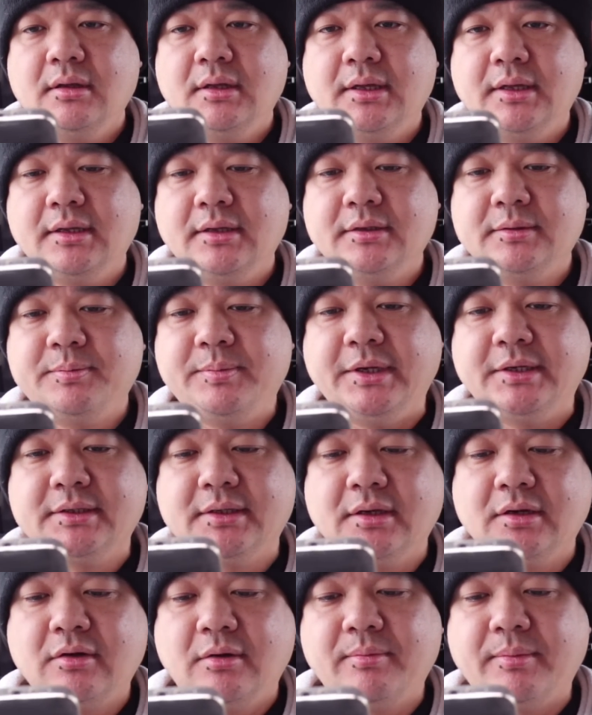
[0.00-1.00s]
and it's
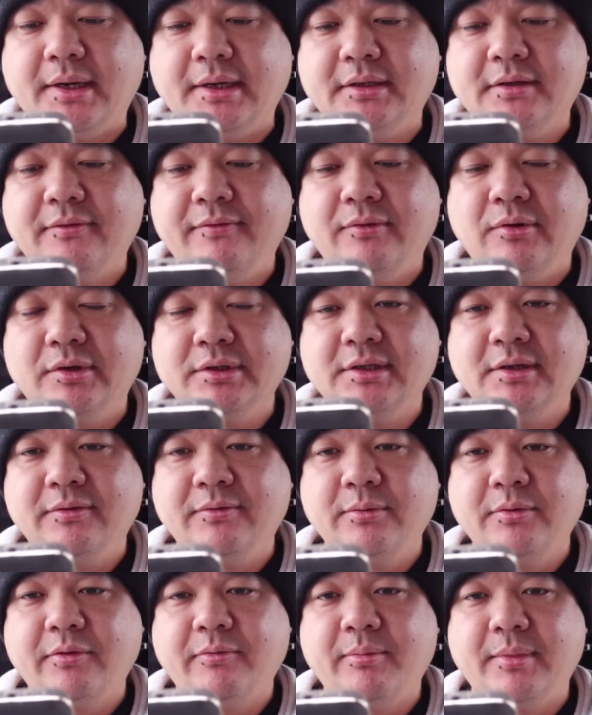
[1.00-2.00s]
basically gone back to 40
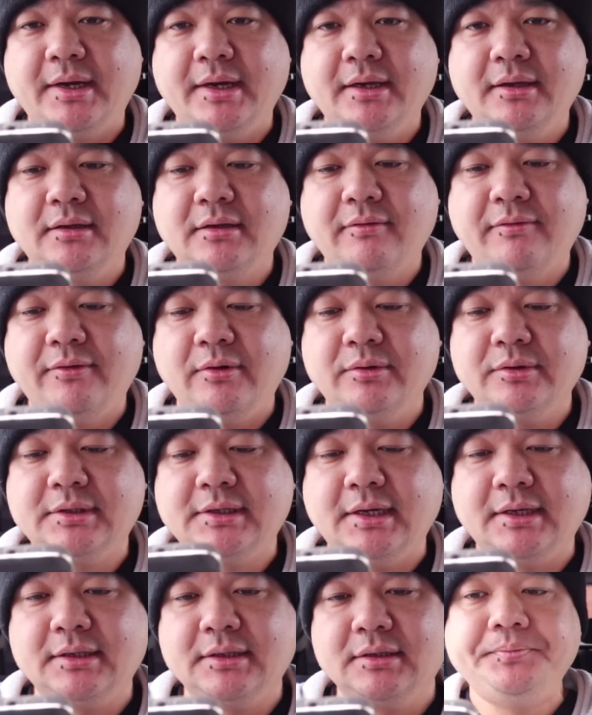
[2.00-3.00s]
with my default
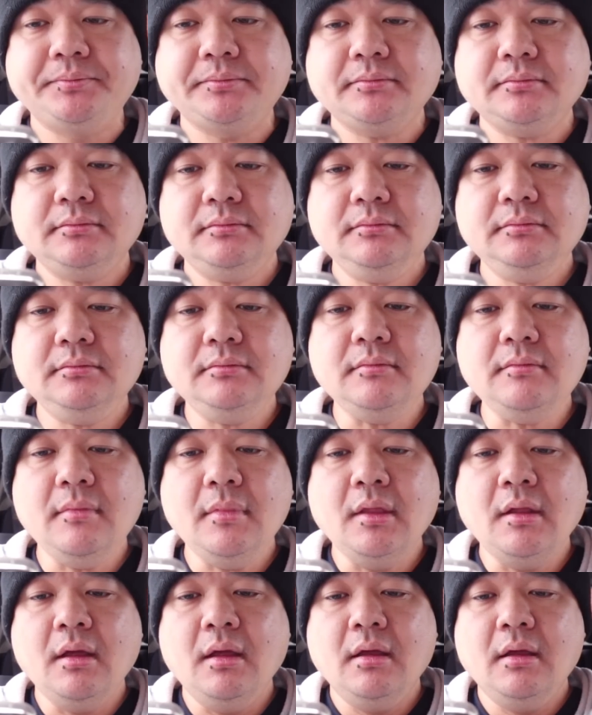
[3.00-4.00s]
settings
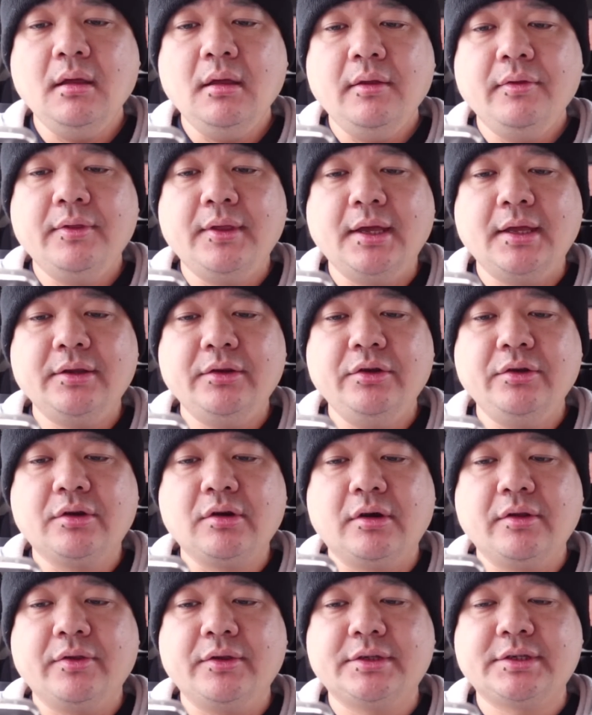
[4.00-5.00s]
then you
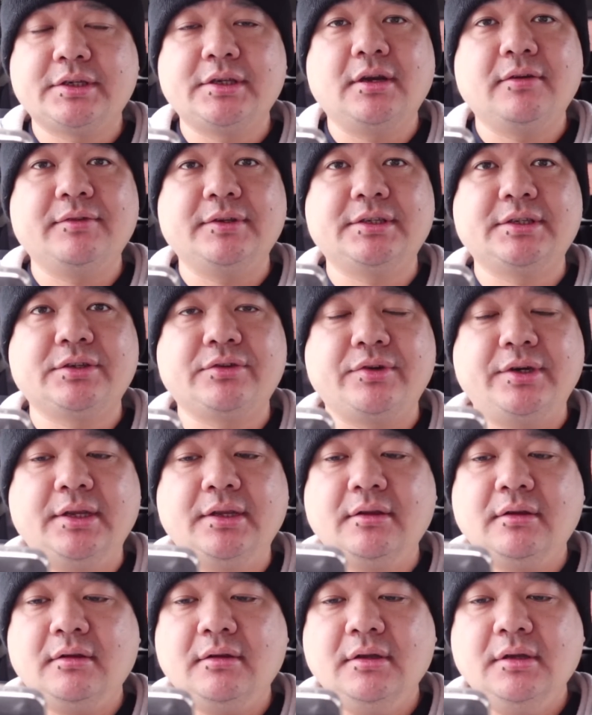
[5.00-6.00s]
got the service
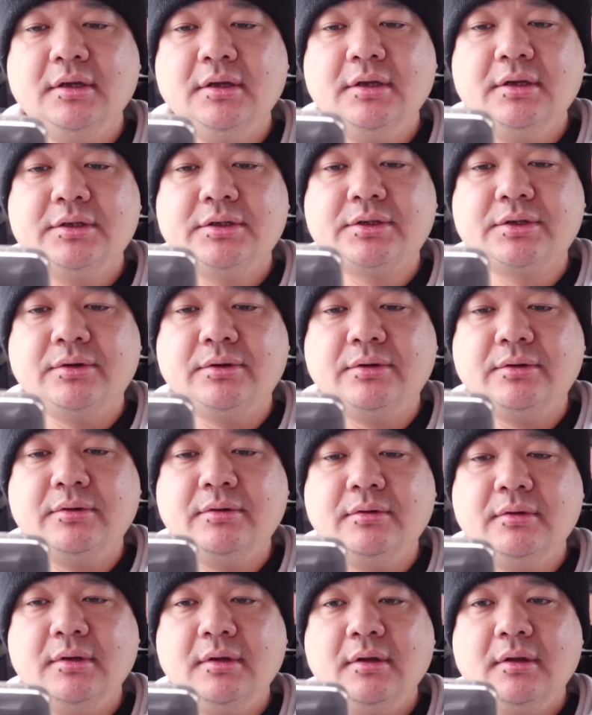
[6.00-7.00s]
screen
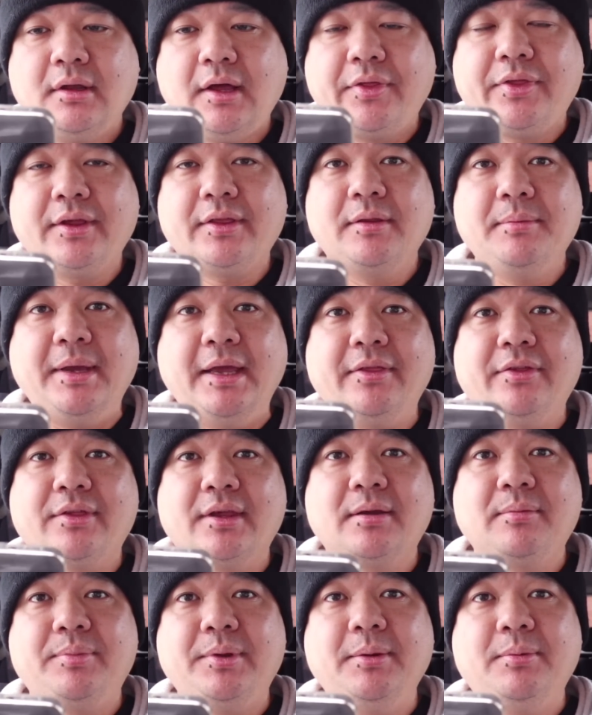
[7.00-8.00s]
so I think the main
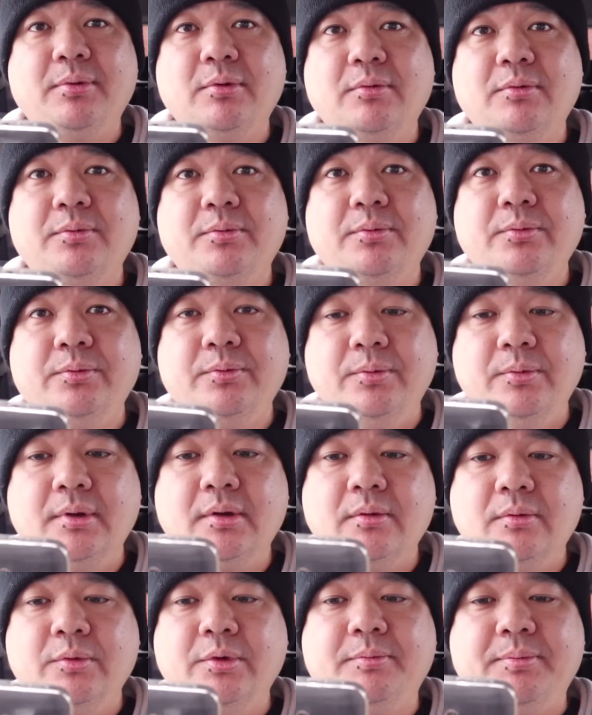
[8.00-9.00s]
thing people
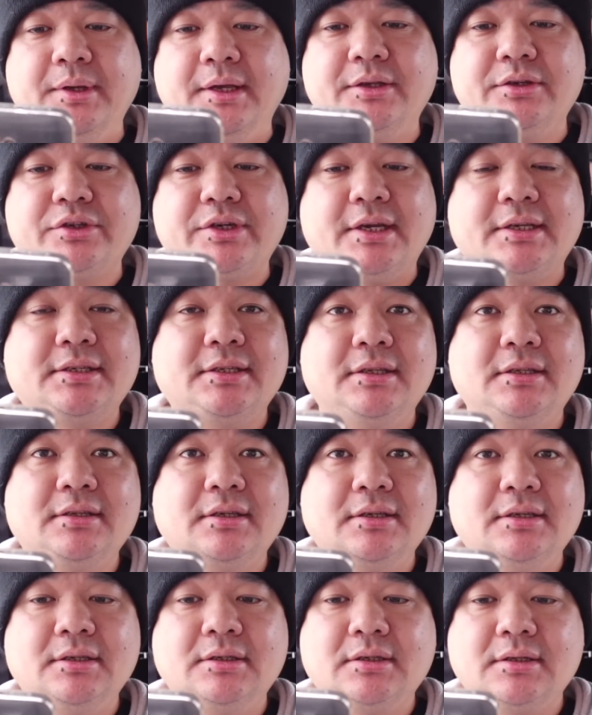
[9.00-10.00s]
would be
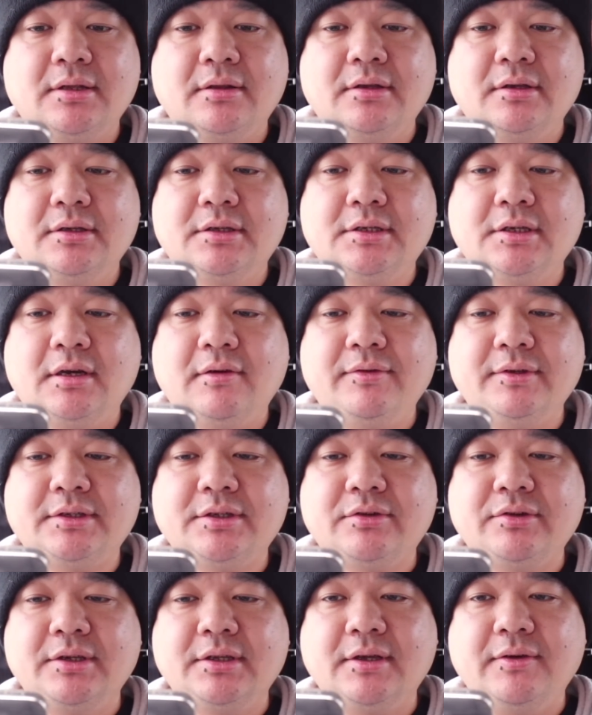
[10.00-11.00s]
interested is the service
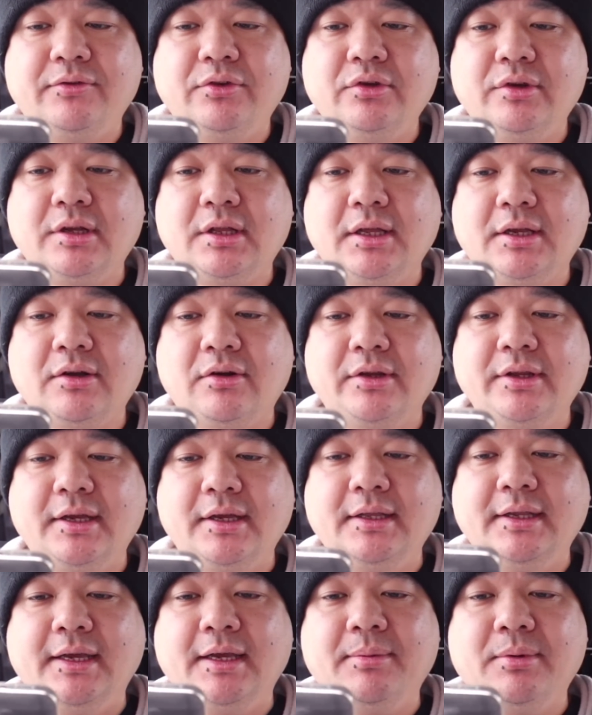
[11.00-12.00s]
screen. If you click on
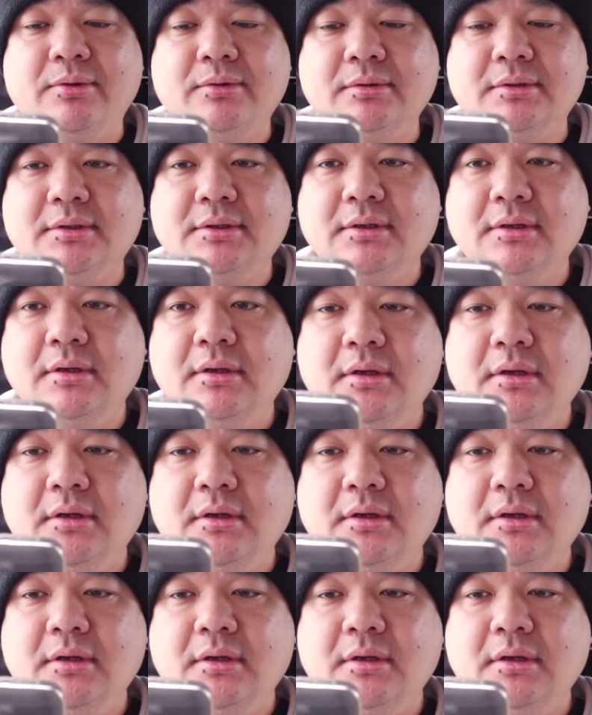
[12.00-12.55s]
enabled